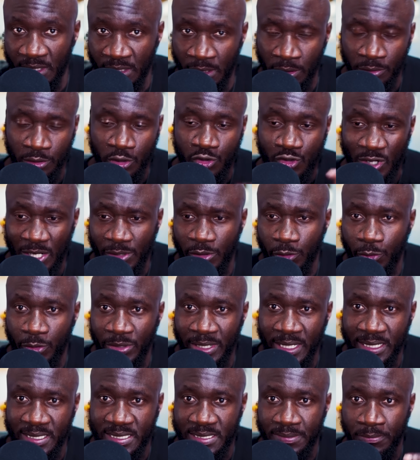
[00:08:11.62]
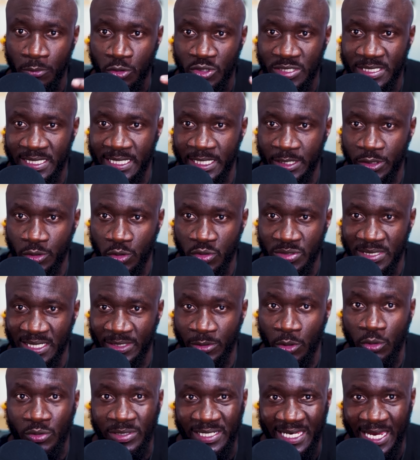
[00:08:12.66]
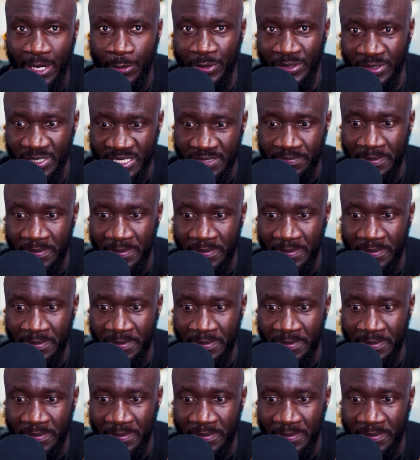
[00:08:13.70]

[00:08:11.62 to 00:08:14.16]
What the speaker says: Now they're trying to create mosquitoes that don't carry this